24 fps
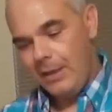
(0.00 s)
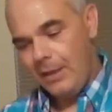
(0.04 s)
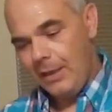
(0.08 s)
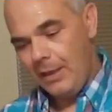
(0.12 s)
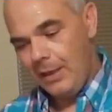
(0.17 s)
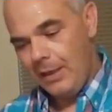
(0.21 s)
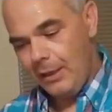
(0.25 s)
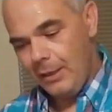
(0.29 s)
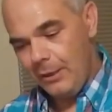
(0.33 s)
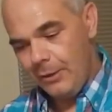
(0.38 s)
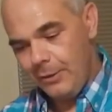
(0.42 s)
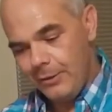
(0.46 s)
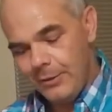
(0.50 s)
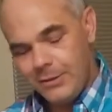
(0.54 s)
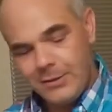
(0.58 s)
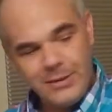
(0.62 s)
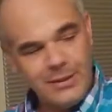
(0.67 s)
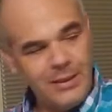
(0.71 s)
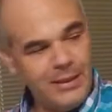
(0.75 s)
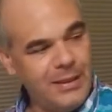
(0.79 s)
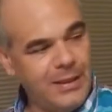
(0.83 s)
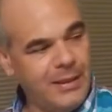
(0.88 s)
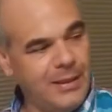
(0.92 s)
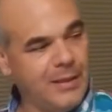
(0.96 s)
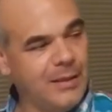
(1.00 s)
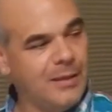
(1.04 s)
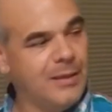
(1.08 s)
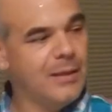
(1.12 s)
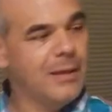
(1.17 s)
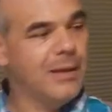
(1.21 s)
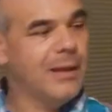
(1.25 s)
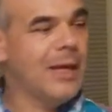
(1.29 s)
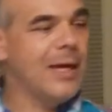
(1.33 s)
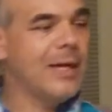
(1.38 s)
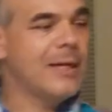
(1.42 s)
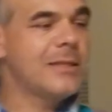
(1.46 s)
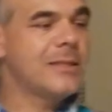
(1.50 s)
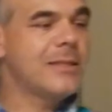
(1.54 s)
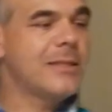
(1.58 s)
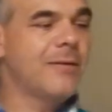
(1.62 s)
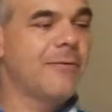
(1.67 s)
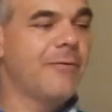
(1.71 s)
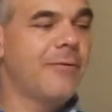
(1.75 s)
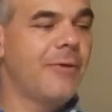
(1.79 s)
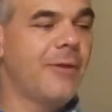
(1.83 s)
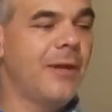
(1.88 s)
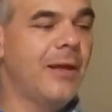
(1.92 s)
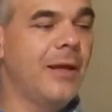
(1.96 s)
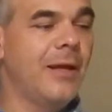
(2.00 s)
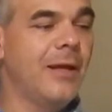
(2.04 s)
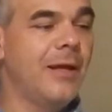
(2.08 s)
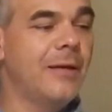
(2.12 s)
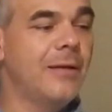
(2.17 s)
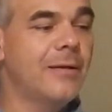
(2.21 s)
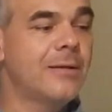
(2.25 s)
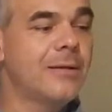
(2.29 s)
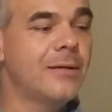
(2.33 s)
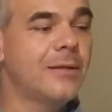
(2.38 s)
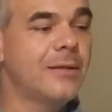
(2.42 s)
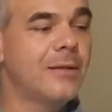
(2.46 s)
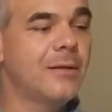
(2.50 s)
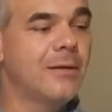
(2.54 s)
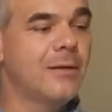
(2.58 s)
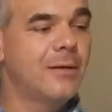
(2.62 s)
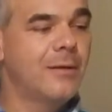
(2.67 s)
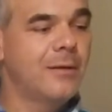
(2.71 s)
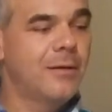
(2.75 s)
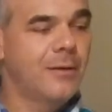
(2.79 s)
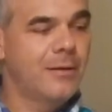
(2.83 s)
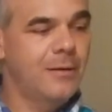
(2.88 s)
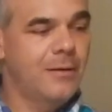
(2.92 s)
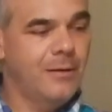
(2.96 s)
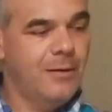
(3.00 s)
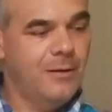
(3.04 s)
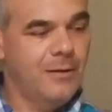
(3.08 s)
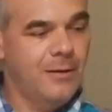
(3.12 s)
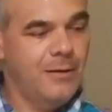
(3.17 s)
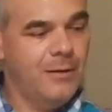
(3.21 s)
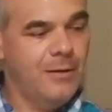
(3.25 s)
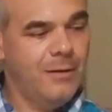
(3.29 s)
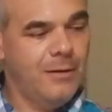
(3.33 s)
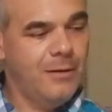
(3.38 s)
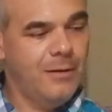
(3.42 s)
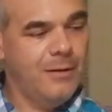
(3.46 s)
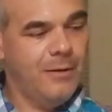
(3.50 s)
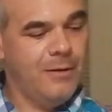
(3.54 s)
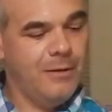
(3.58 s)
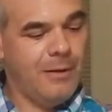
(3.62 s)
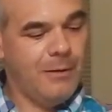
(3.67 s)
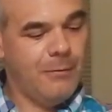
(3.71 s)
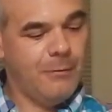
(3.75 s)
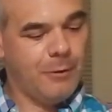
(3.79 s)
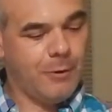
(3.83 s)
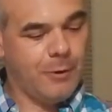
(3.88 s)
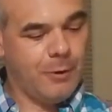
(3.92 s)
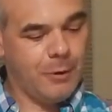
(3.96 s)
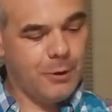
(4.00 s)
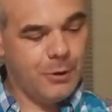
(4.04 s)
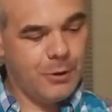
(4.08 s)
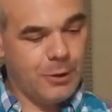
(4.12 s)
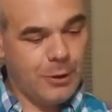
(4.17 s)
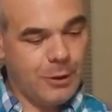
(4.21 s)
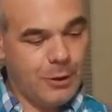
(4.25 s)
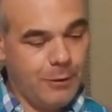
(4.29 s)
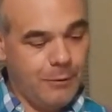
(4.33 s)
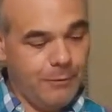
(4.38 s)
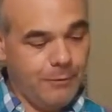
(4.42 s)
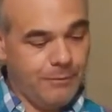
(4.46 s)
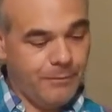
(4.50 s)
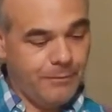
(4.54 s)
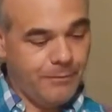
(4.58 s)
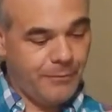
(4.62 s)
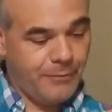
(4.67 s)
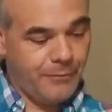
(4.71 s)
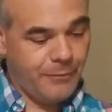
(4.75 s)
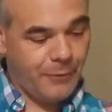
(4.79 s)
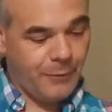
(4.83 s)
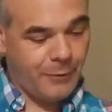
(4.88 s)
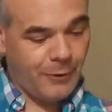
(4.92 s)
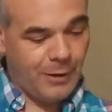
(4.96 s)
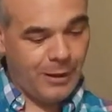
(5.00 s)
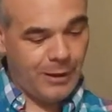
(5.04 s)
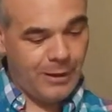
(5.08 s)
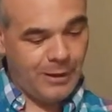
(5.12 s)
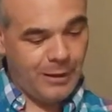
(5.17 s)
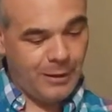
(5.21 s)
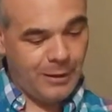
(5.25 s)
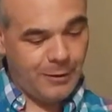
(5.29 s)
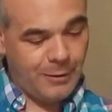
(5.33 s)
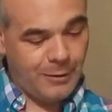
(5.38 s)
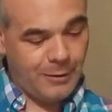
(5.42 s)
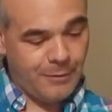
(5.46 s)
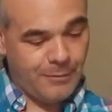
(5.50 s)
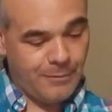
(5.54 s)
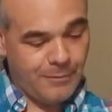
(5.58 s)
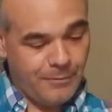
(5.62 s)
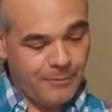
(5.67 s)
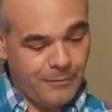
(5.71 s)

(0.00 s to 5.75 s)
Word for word: And you'll see lots of things that we're gonna show right here,